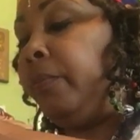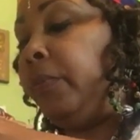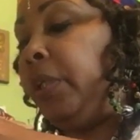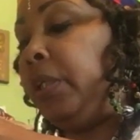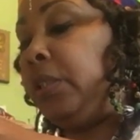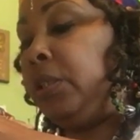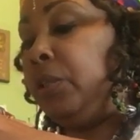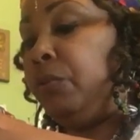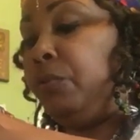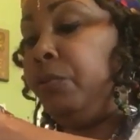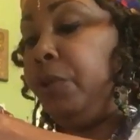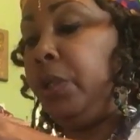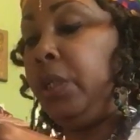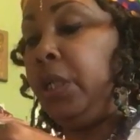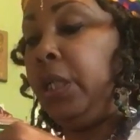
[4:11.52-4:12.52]
This
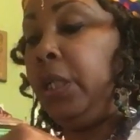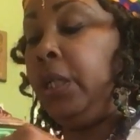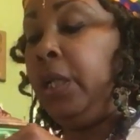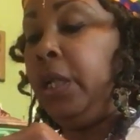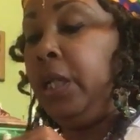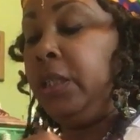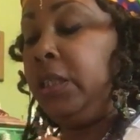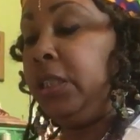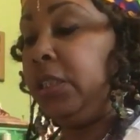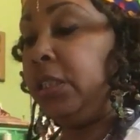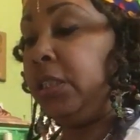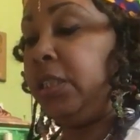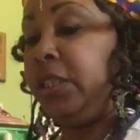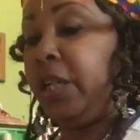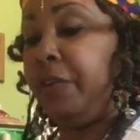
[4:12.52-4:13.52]

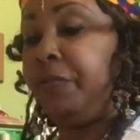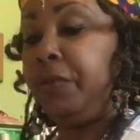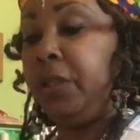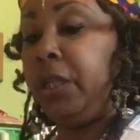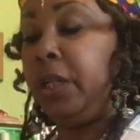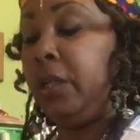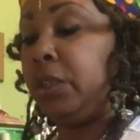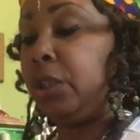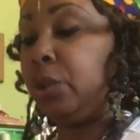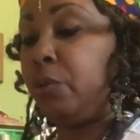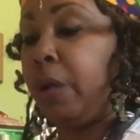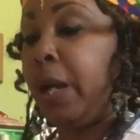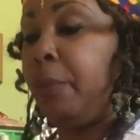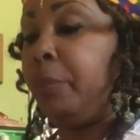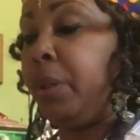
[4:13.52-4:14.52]
is definitely a
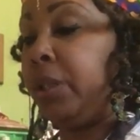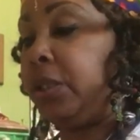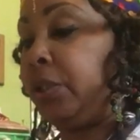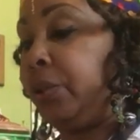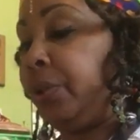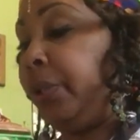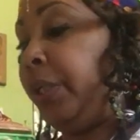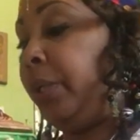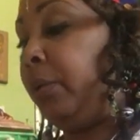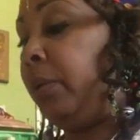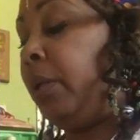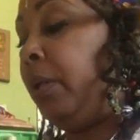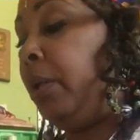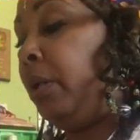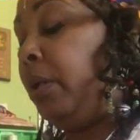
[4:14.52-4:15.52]
scrap buster, and
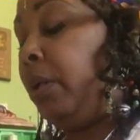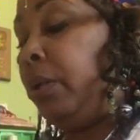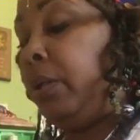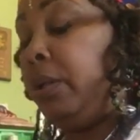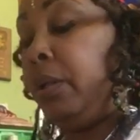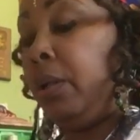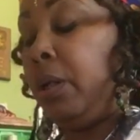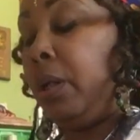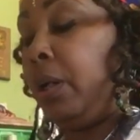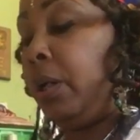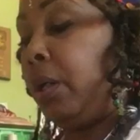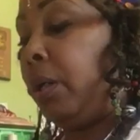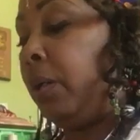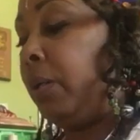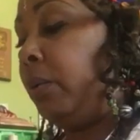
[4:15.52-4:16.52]

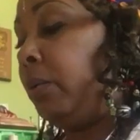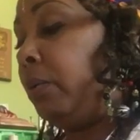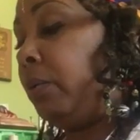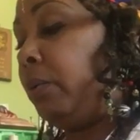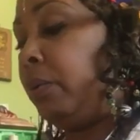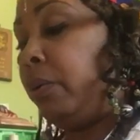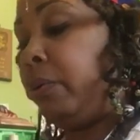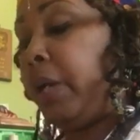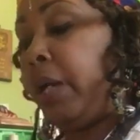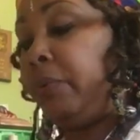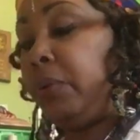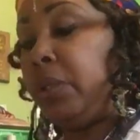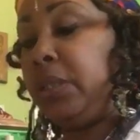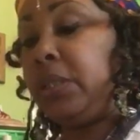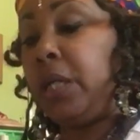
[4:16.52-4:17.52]
the
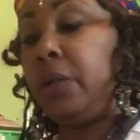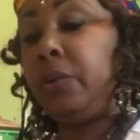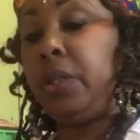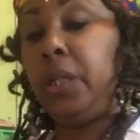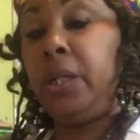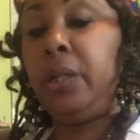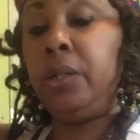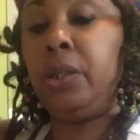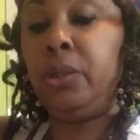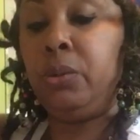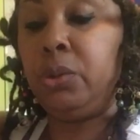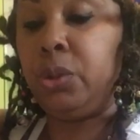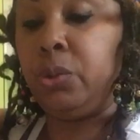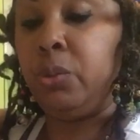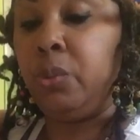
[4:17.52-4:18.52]
crafters out there in the
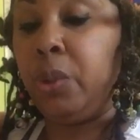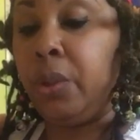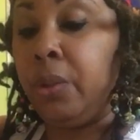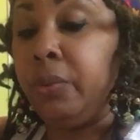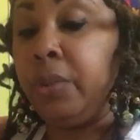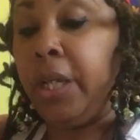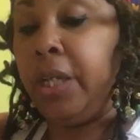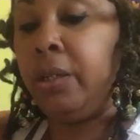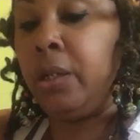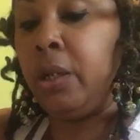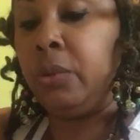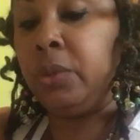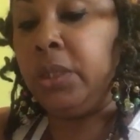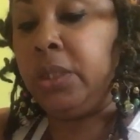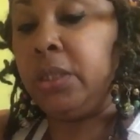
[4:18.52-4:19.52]
YouTube world, they
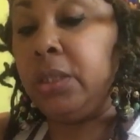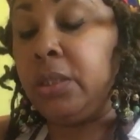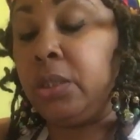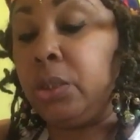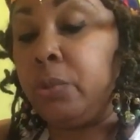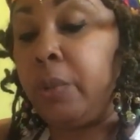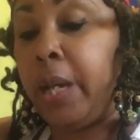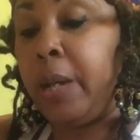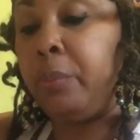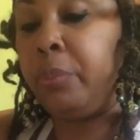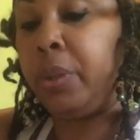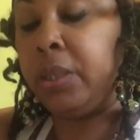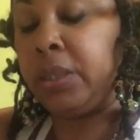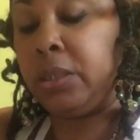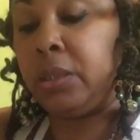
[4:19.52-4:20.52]
know this is a scrap
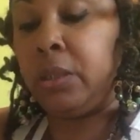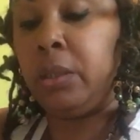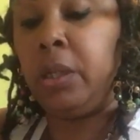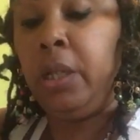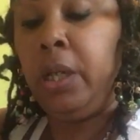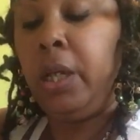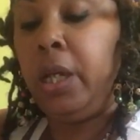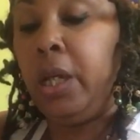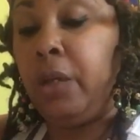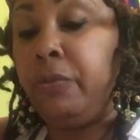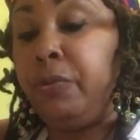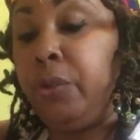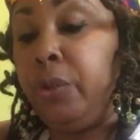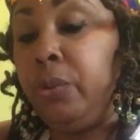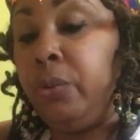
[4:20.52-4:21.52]
buster. If
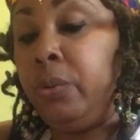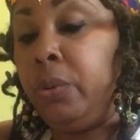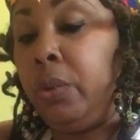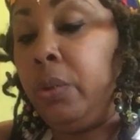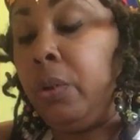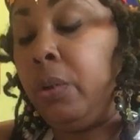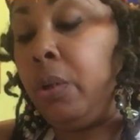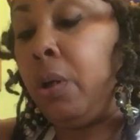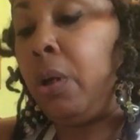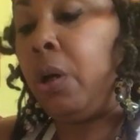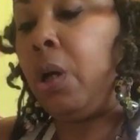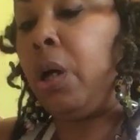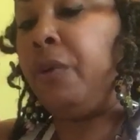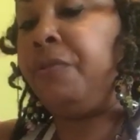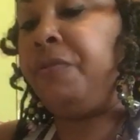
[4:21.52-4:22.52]
you
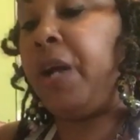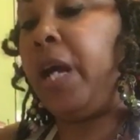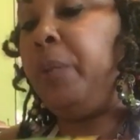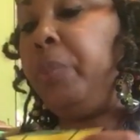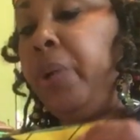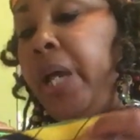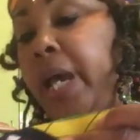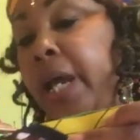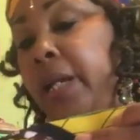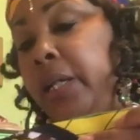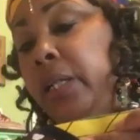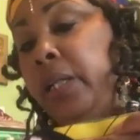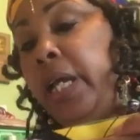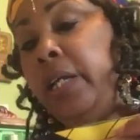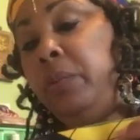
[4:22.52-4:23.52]
are a fiber
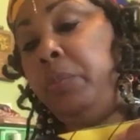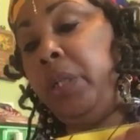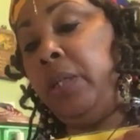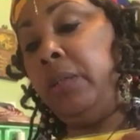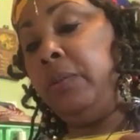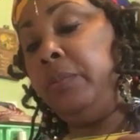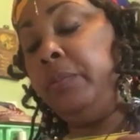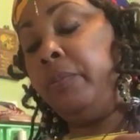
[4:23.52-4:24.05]
addict like me,